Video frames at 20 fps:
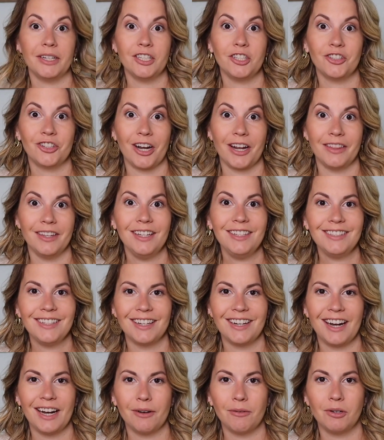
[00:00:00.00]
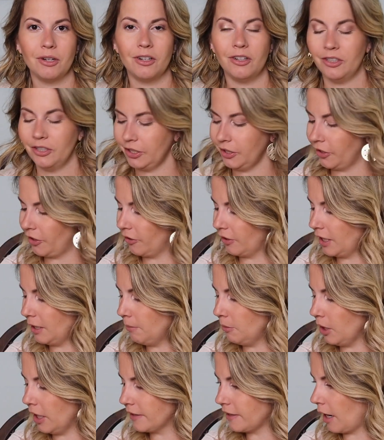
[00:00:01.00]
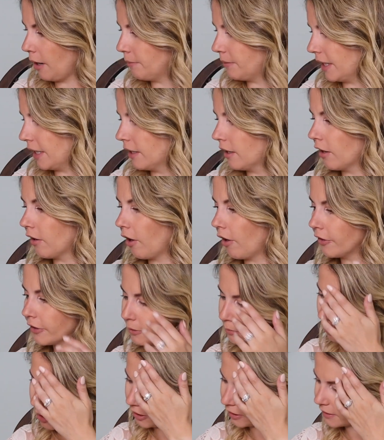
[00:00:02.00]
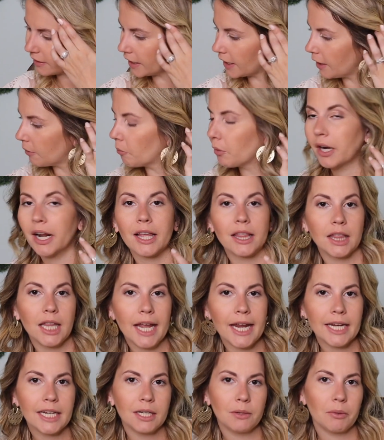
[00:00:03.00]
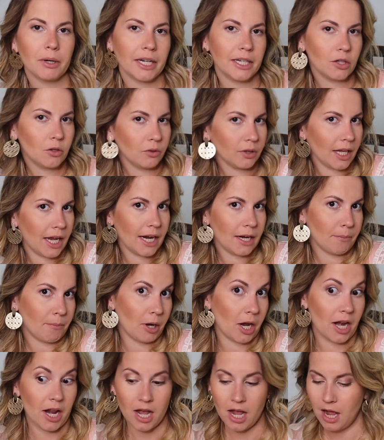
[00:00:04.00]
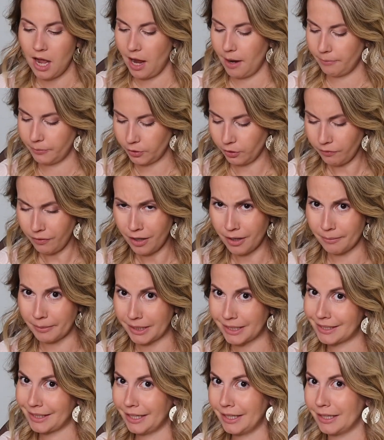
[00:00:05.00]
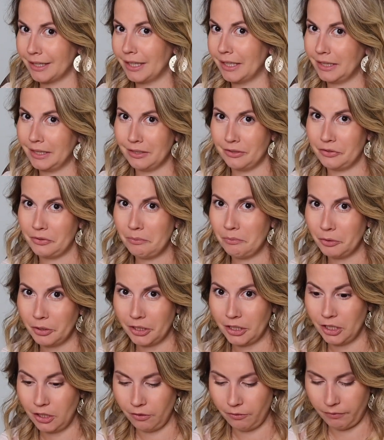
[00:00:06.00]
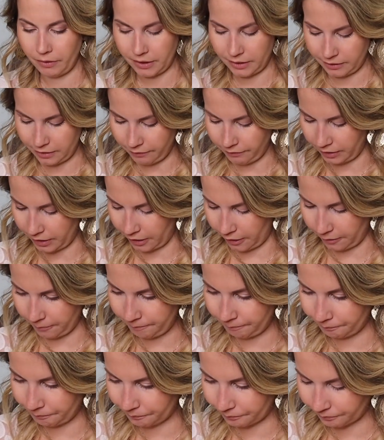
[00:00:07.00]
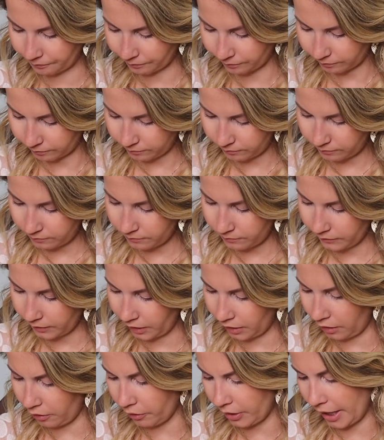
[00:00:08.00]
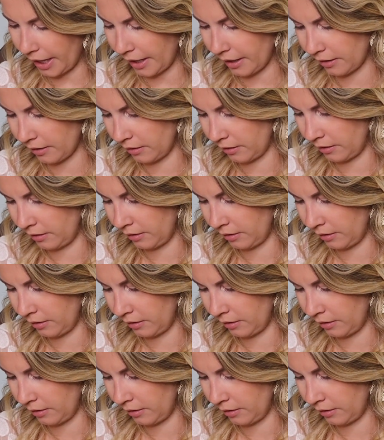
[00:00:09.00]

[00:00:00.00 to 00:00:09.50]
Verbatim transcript: wait to try this and I will, you know, keep you guys updated on all these products, like what I like and what I don't like, but I'm so far I'm excited. Like there's some really cute fun stuff in here. Okay.